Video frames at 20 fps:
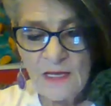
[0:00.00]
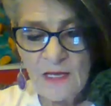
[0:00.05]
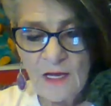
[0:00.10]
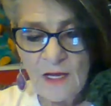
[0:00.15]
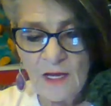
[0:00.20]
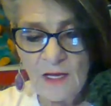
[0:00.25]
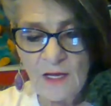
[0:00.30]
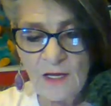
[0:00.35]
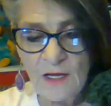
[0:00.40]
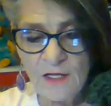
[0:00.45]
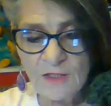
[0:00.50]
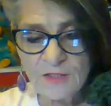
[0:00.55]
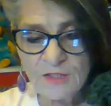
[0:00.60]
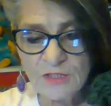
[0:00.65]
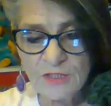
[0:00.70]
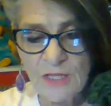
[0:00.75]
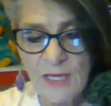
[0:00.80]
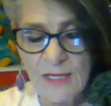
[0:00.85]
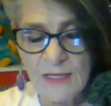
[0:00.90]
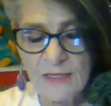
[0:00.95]

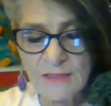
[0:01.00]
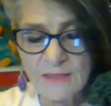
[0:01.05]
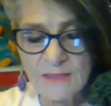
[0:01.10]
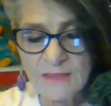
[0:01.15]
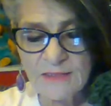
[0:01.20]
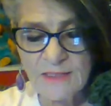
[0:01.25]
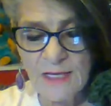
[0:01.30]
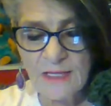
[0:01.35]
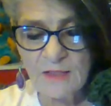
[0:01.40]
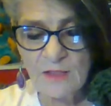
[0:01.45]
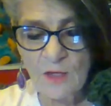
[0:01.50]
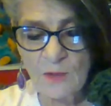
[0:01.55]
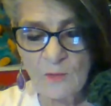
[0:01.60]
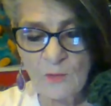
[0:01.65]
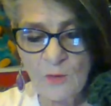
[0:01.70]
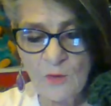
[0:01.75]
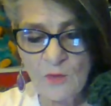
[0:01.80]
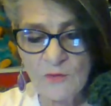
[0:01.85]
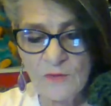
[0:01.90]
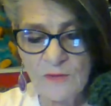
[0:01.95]
Hush, I can say no
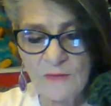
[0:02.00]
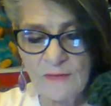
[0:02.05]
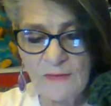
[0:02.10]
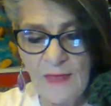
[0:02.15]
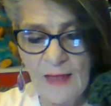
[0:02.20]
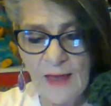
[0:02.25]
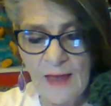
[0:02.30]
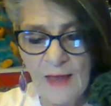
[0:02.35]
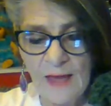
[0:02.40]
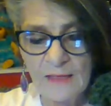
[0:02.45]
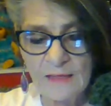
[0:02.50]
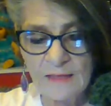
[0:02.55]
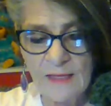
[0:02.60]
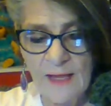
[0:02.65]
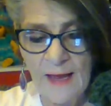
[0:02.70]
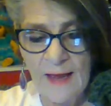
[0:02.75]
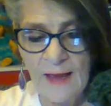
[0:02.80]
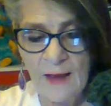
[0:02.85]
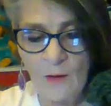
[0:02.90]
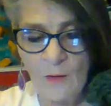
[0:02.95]
more than that,
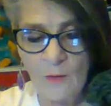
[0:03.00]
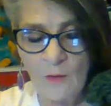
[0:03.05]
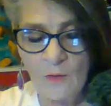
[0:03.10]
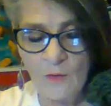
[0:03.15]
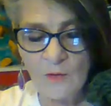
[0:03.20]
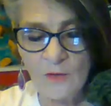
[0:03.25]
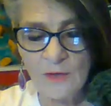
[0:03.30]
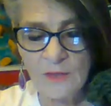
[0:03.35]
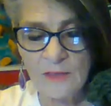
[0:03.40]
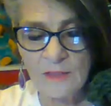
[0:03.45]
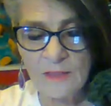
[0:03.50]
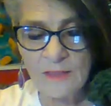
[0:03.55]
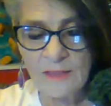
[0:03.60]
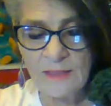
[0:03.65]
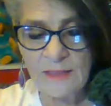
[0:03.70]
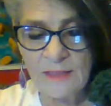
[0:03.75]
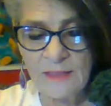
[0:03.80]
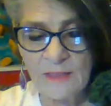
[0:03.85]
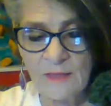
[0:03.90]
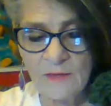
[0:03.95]
now or at
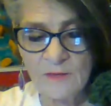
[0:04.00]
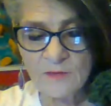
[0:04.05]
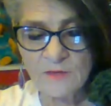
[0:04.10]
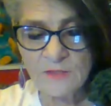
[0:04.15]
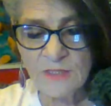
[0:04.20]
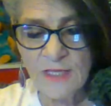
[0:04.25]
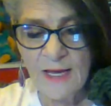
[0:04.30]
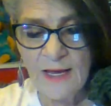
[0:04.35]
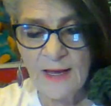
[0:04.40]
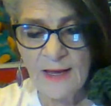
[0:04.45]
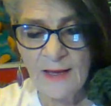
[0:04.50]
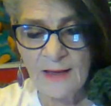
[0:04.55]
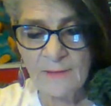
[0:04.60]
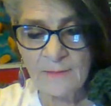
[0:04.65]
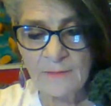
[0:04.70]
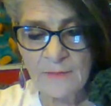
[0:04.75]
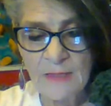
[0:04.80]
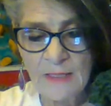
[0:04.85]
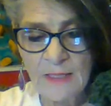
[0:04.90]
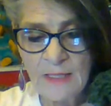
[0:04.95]
any other
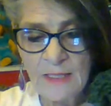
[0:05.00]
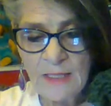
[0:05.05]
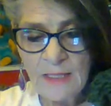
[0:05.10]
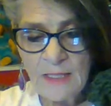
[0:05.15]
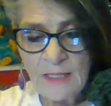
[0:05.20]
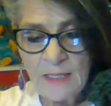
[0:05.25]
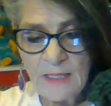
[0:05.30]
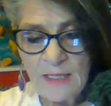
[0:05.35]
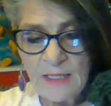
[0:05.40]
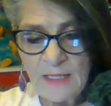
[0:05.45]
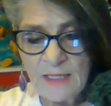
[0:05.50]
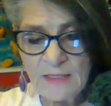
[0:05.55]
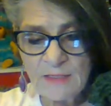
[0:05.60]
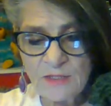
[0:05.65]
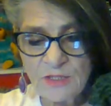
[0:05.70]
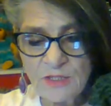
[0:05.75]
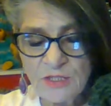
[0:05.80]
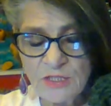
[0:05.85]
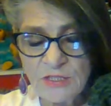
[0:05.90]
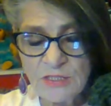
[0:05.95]
time,
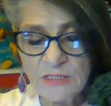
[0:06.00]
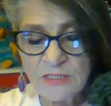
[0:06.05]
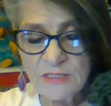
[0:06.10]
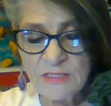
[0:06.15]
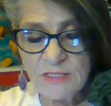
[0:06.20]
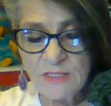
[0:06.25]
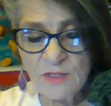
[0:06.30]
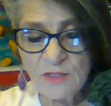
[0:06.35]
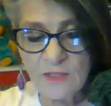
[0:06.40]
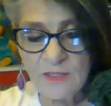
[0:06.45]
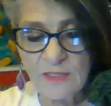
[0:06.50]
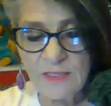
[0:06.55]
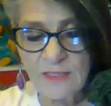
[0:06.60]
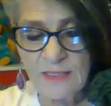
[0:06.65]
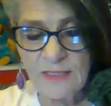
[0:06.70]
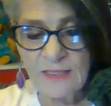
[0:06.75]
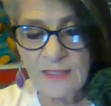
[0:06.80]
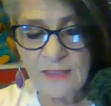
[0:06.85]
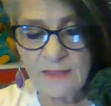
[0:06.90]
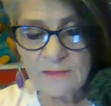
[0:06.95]
and she is here
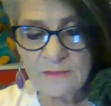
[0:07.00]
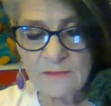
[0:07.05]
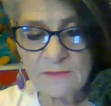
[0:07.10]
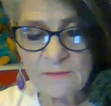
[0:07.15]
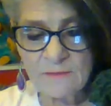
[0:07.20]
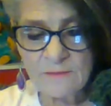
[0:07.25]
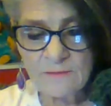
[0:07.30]
again.